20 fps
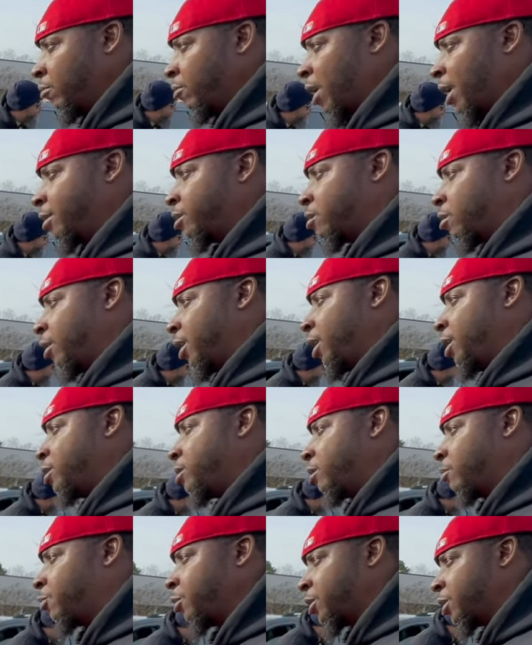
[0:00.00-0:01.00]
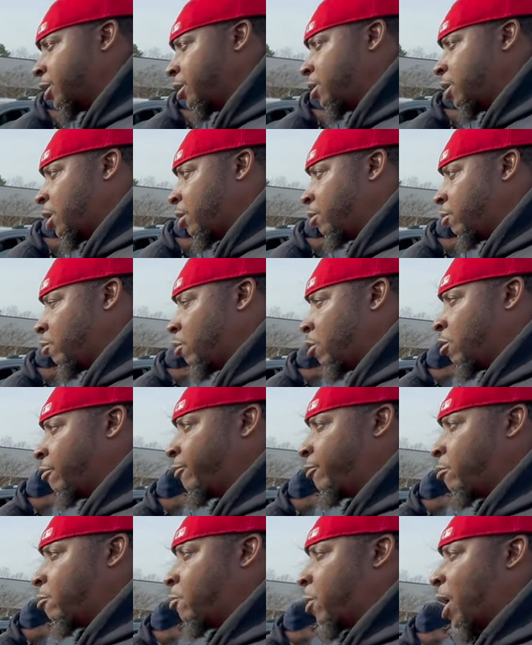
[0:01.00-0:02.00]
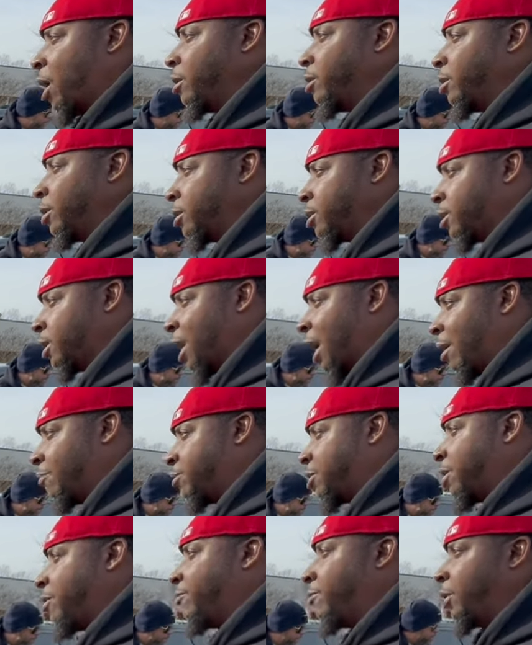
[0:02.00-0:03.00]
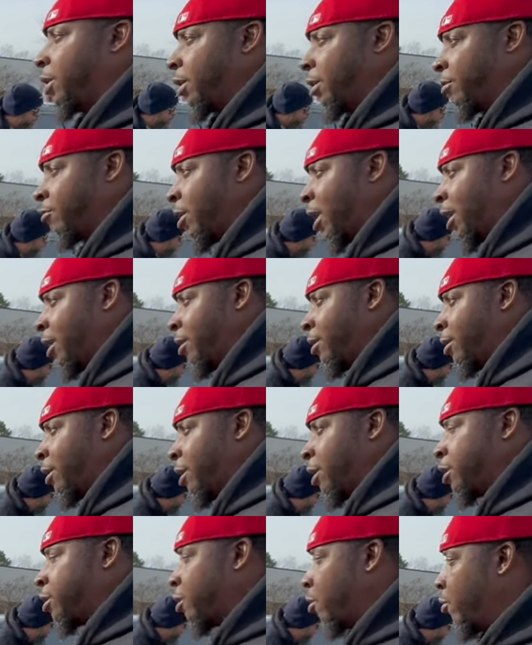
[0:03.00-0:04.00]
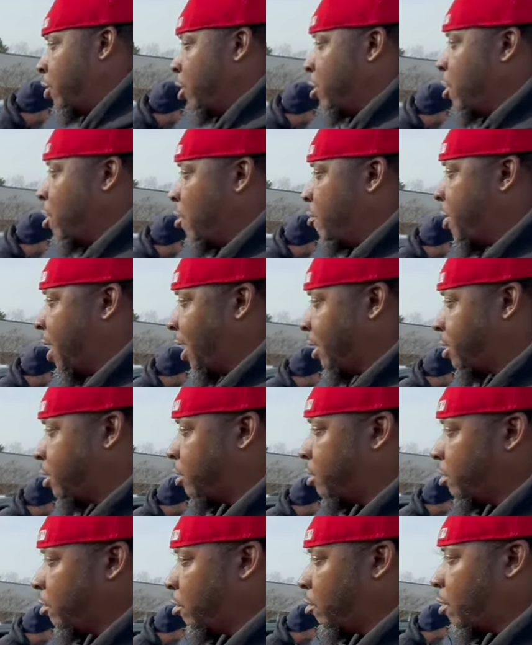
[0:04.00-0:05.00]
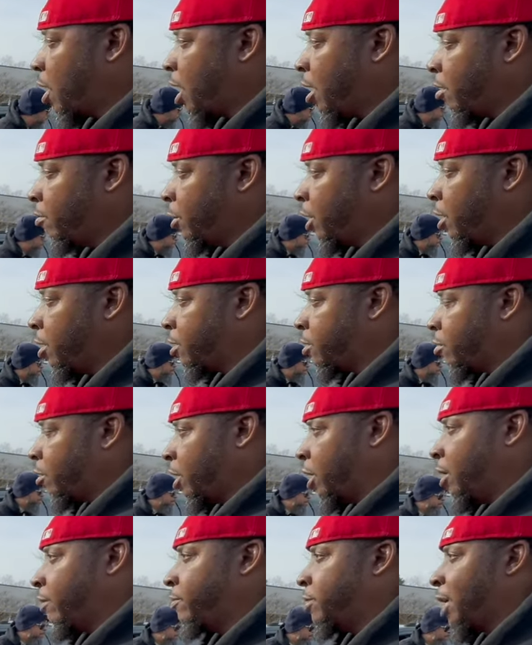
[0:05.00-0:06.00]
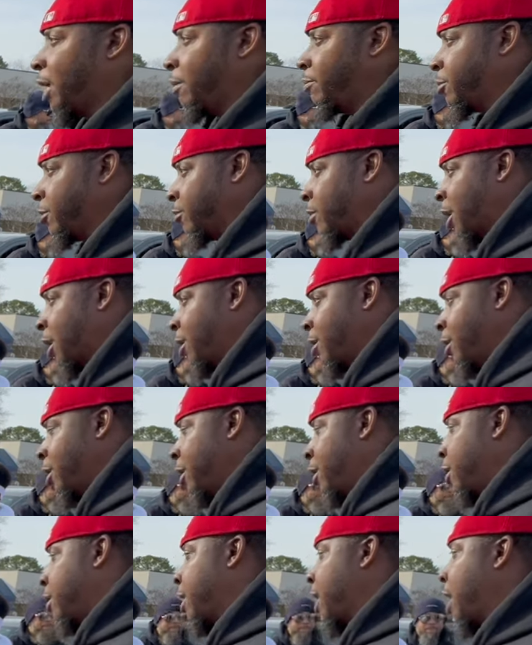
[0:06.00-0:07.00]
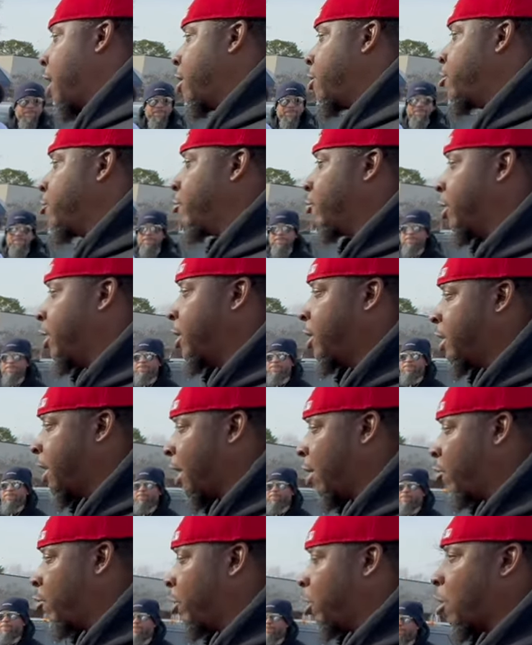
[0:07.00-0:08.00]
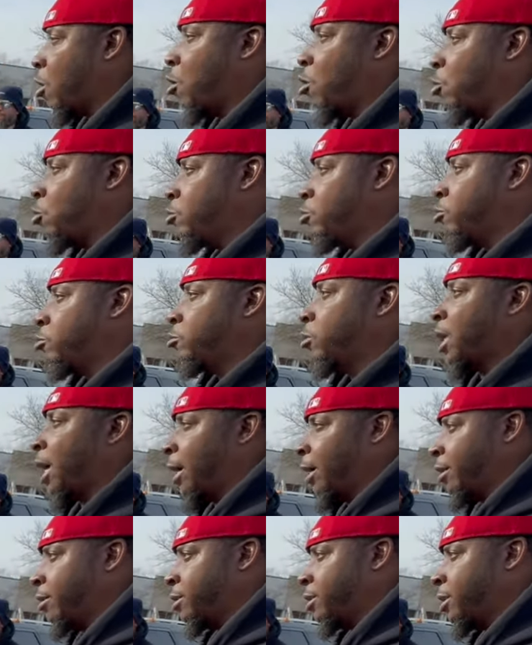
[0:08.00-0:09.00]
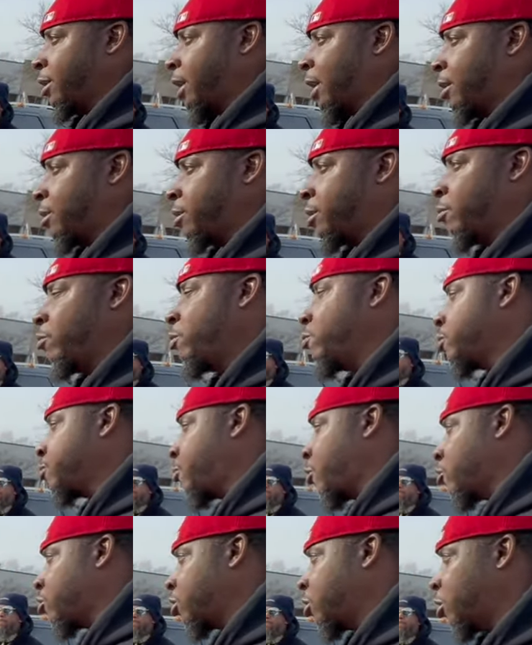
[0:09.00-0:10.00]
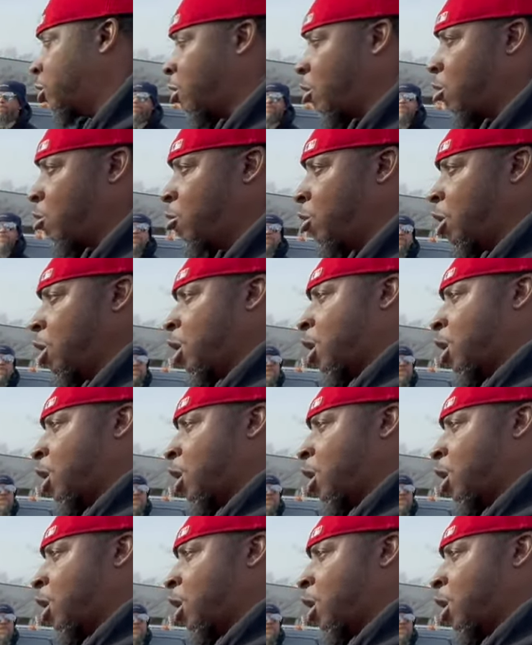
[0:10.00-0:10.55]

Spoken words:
Right, so Egypt is another word for bondage, yeah. captivity, yeah. right? So when you go back to Deuteronomy, the 28th chapter, right? Now you read that with a whole new light. See that? See, we were supposed to go